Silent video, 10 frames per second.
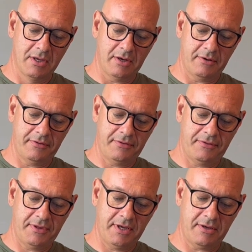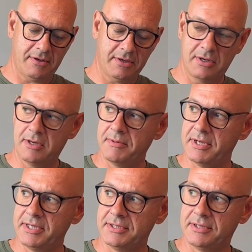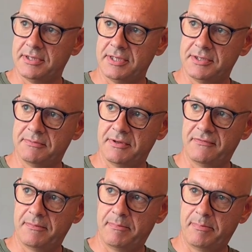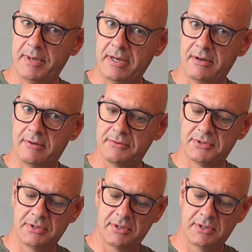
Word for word: I think I carbonated these with about